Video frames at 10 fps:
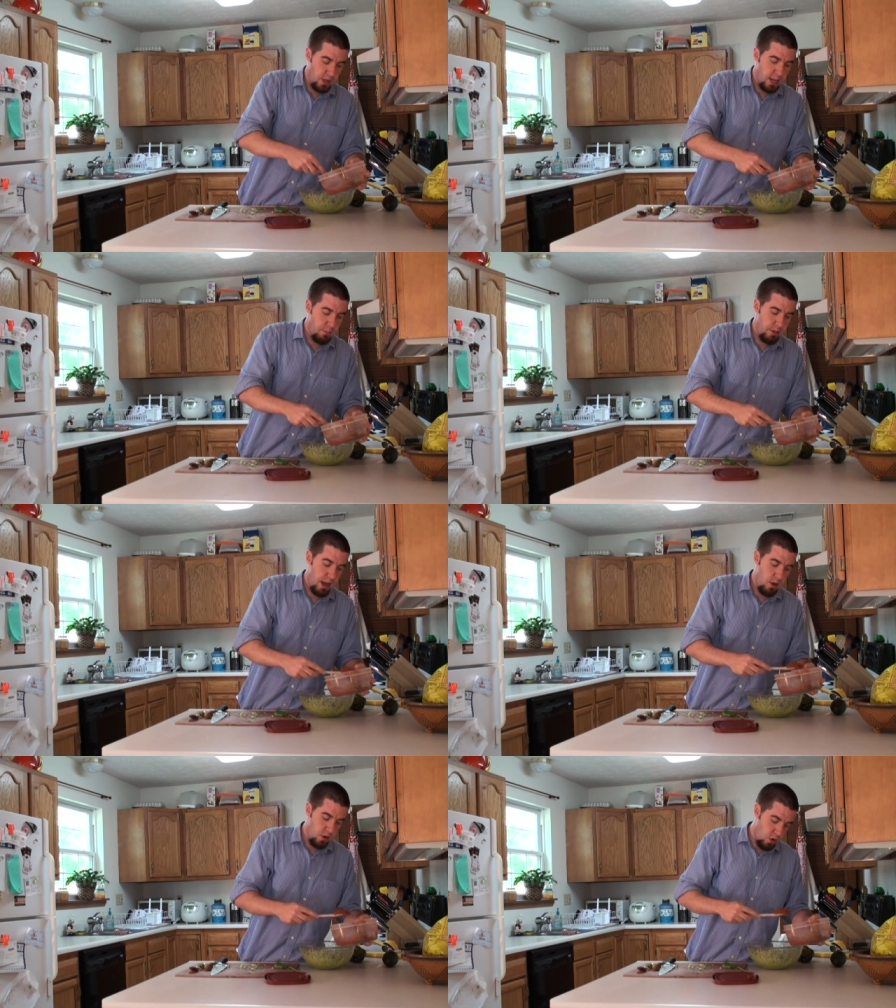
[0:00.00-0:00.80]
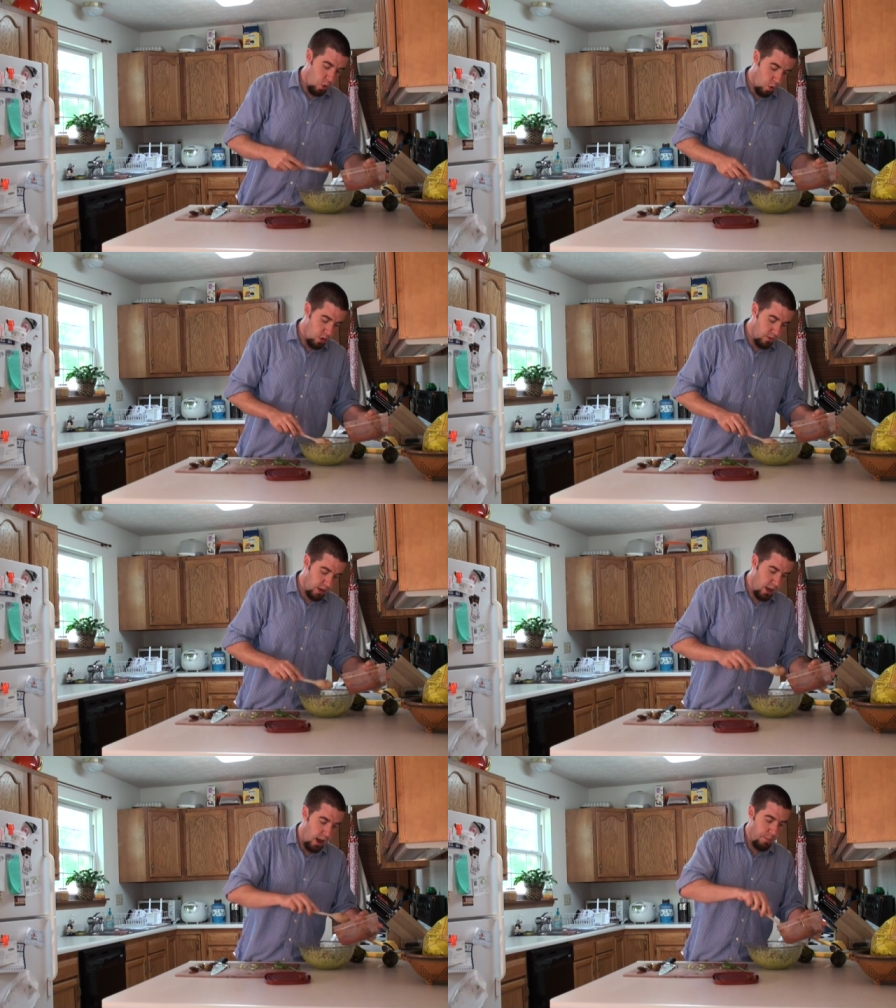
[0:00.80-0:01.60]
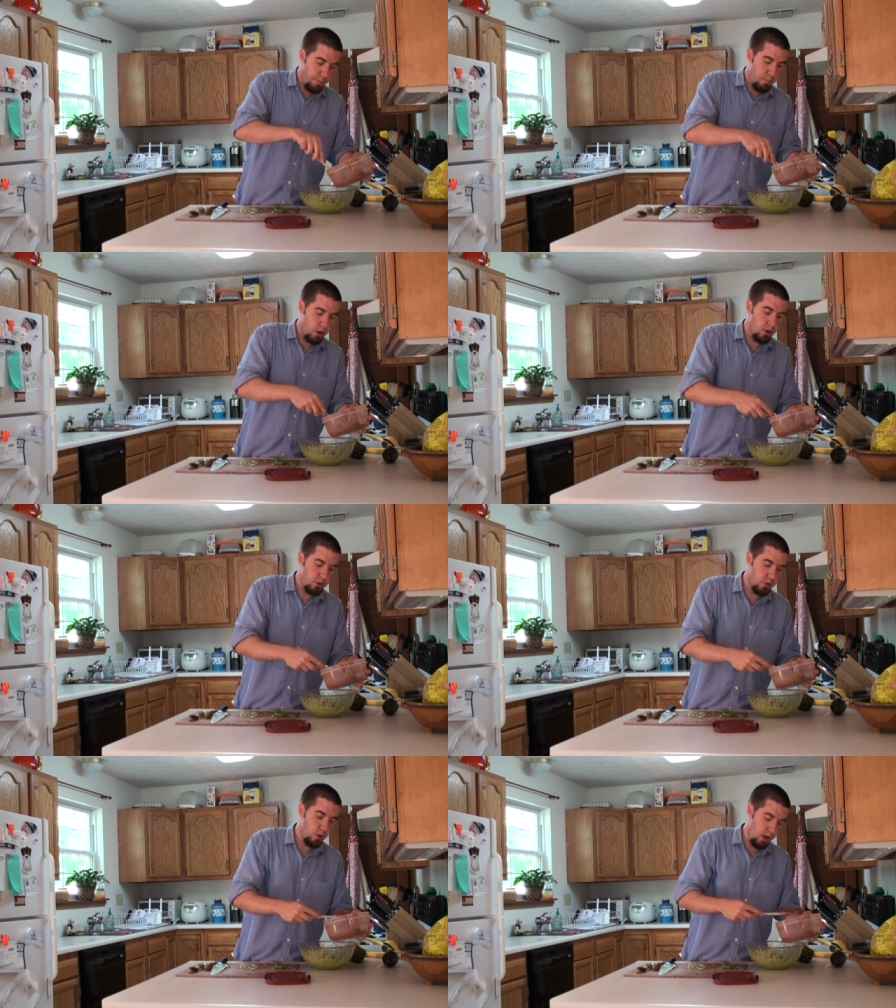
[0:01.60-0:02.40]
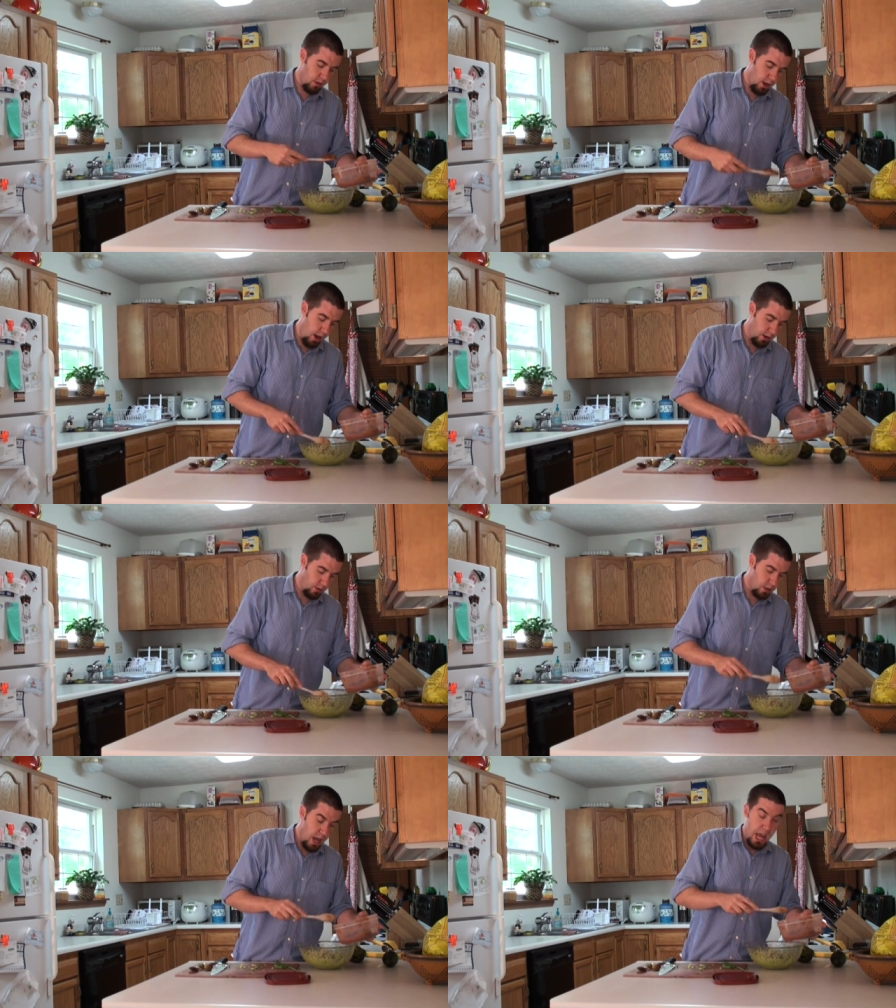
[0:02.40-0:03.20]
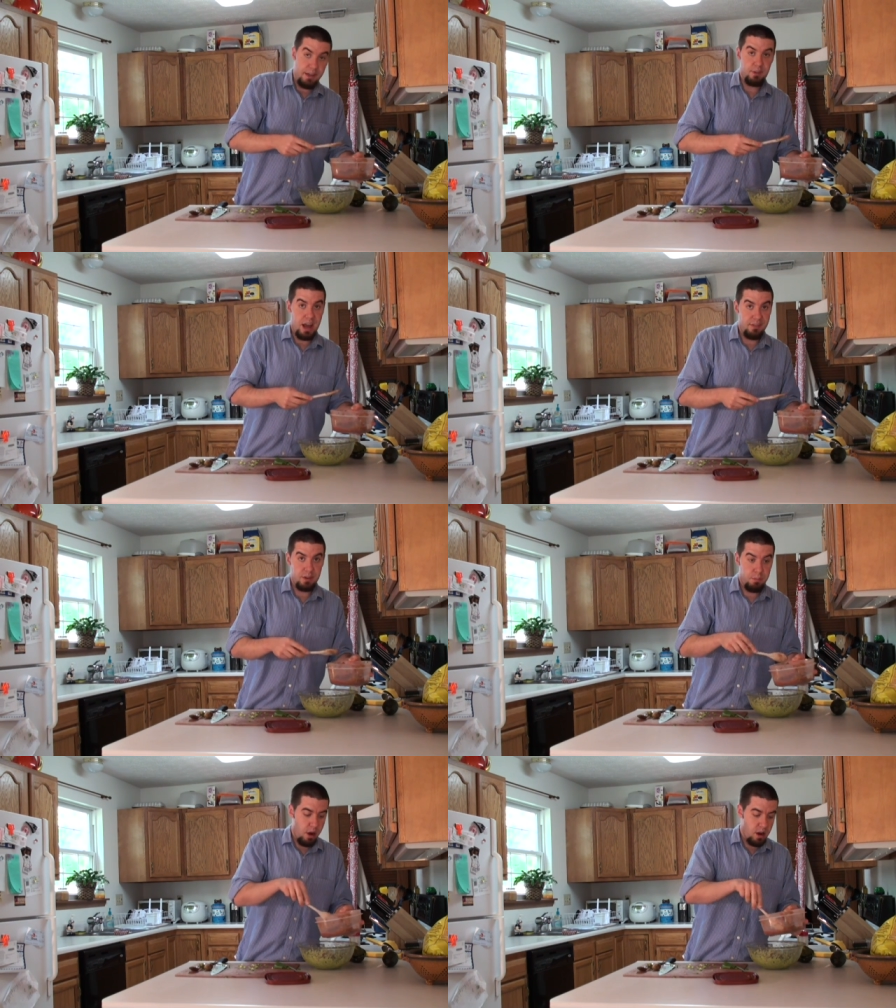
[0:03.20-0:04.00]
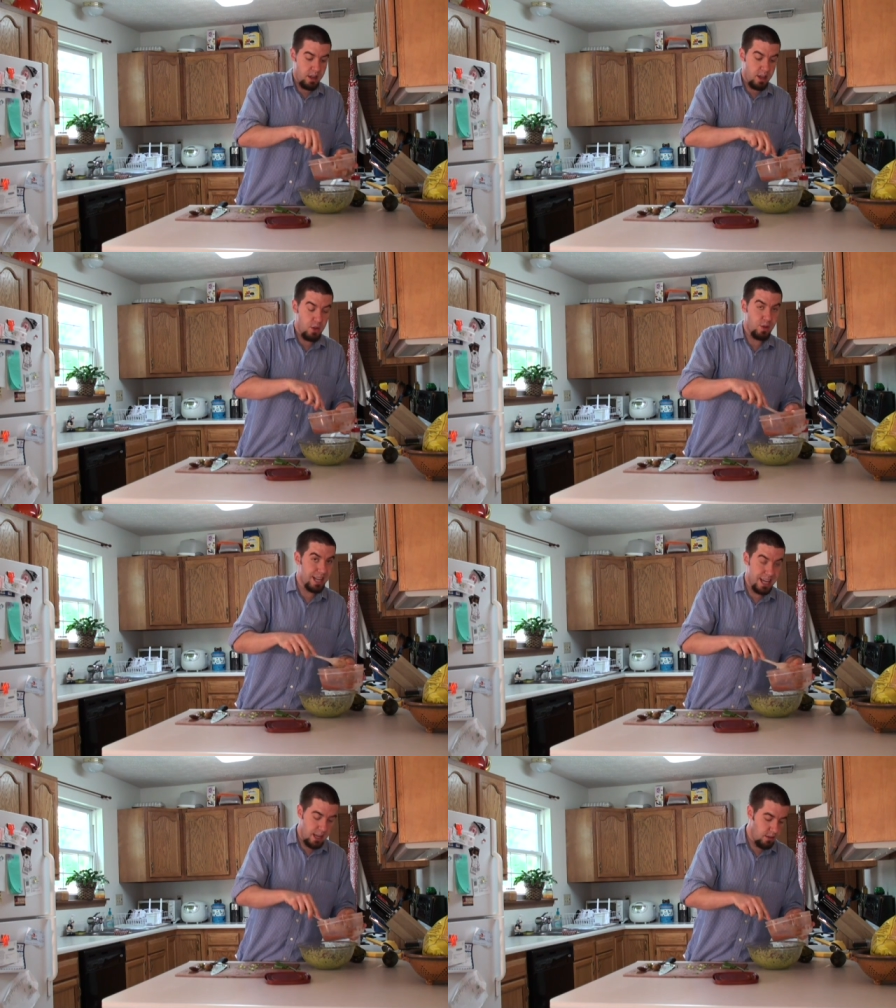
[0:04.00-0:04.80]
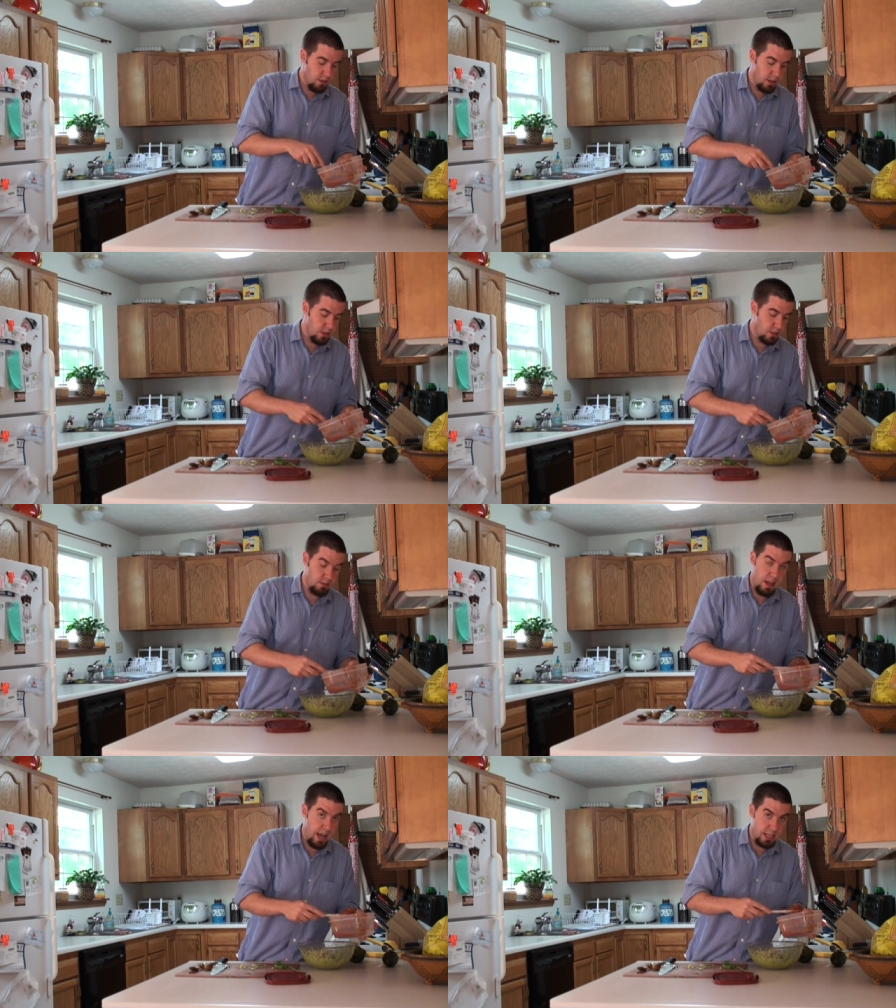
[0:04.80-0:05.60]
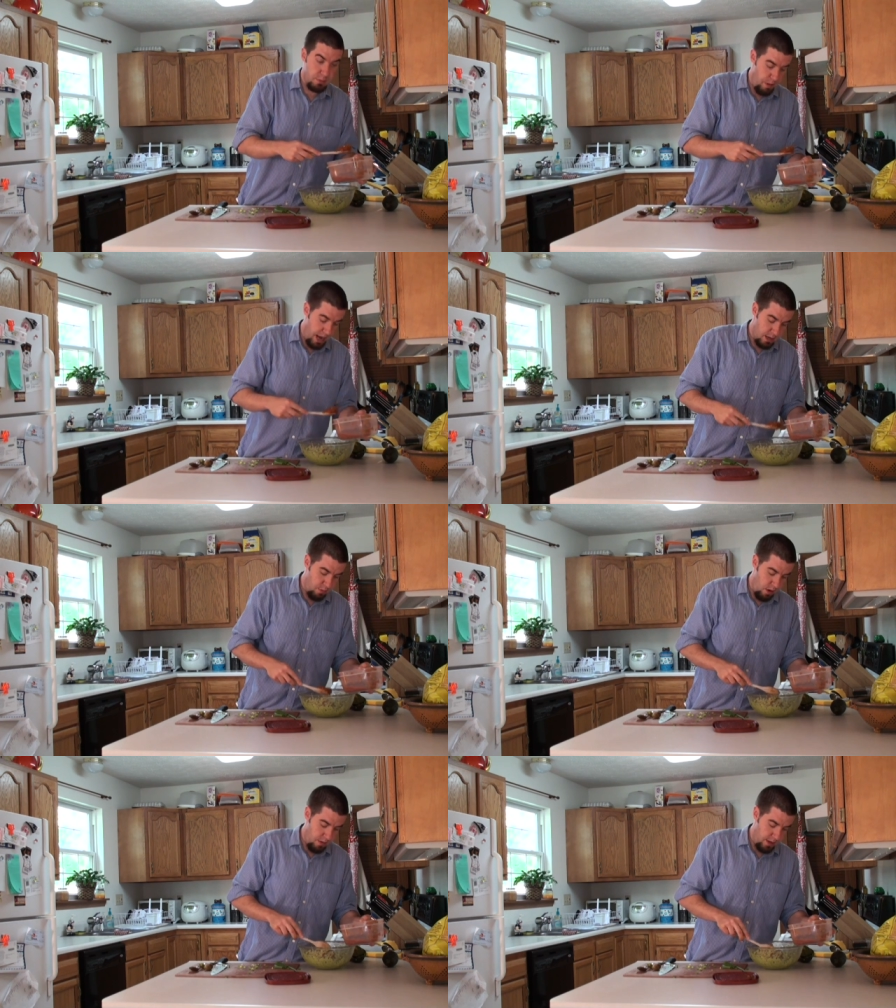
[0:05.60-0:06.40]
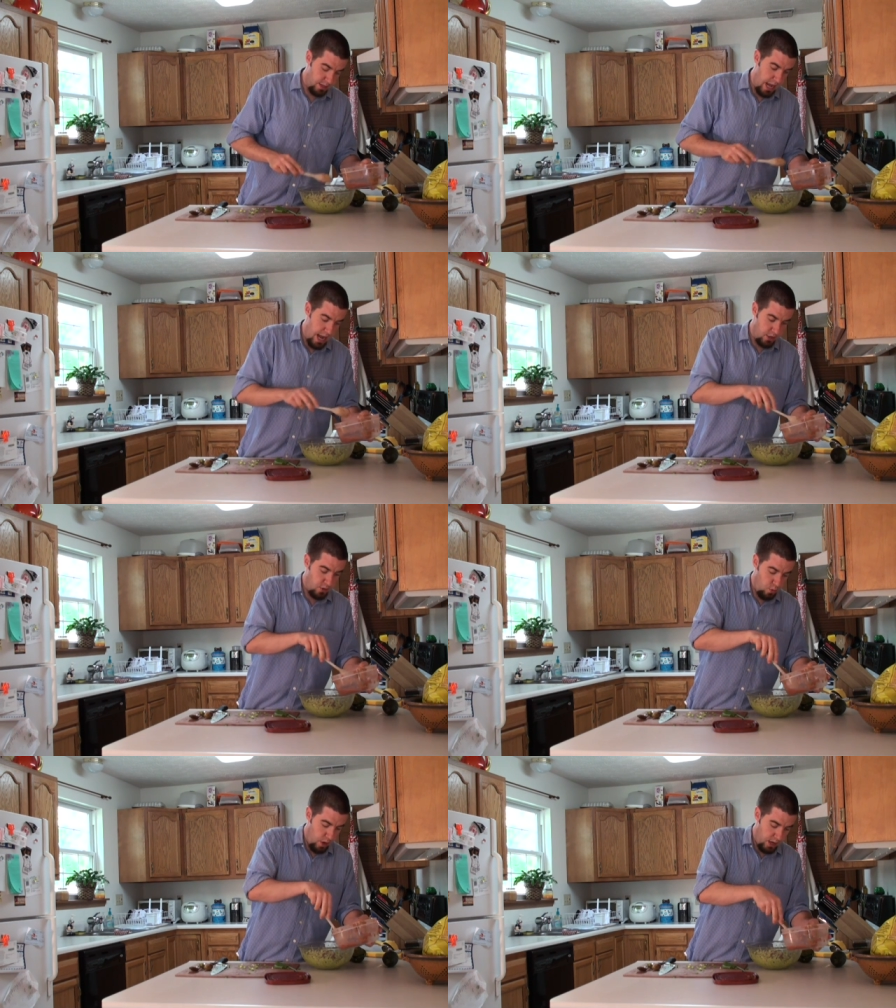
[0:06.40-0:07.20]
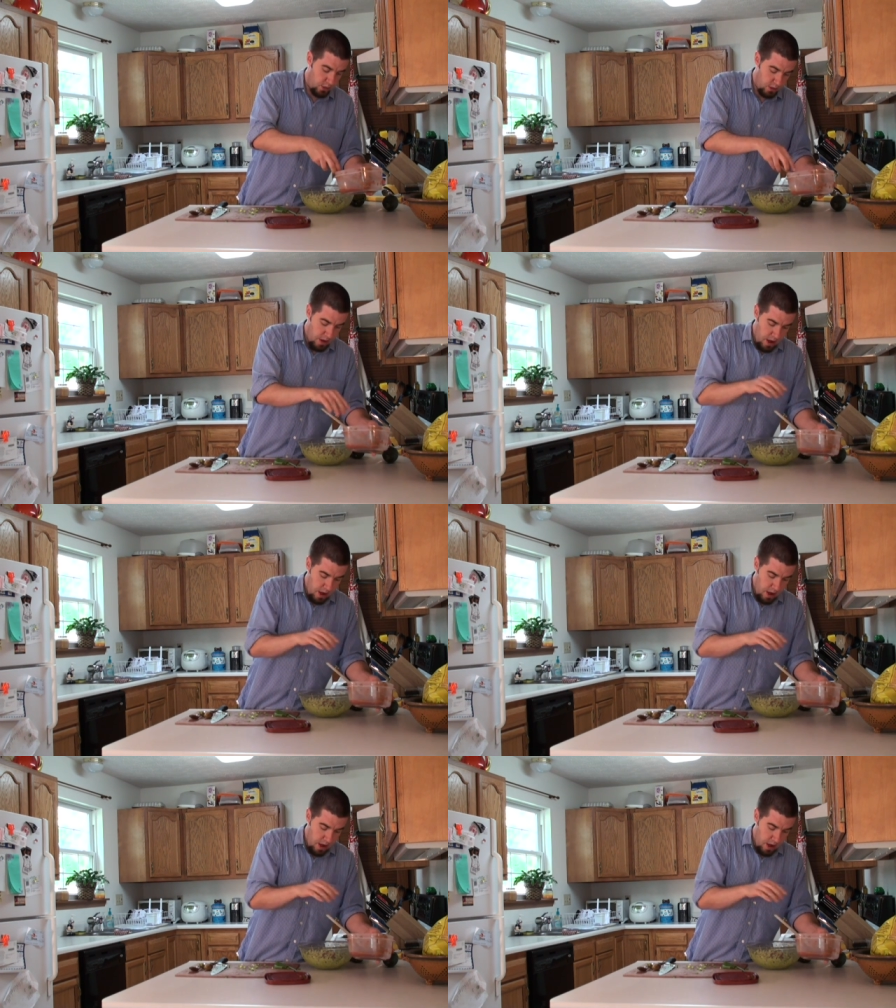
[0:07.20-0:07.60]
you need about 1/4 cup per 2 avocados. If you're having a party, you can easily just expand upon this as you wish.